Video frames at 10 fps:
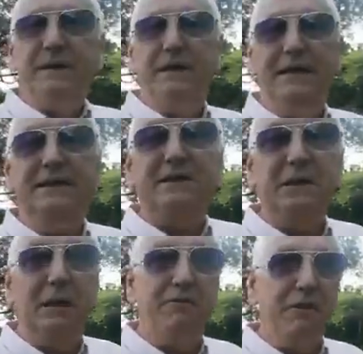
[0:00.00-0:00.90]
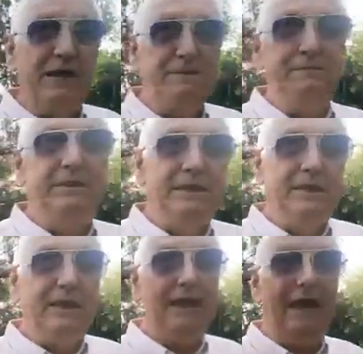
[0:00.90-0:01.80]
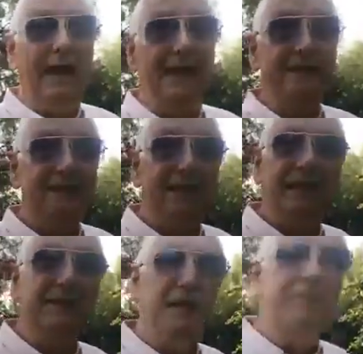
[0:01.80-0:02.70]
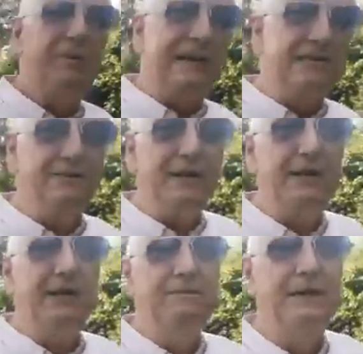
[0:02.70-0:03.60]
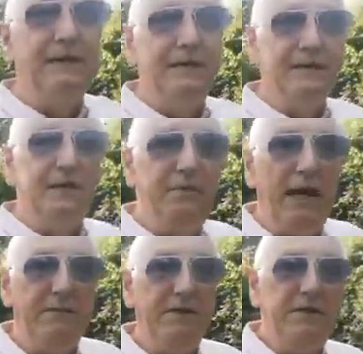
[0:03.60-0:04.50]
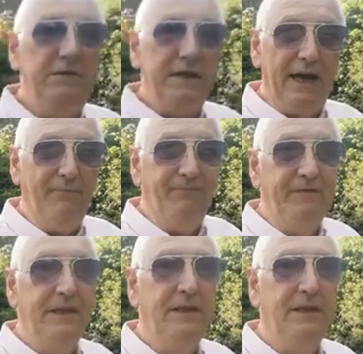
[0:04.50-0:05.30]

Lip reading: But I need the time freedom and the income, passive income, to be able to do that.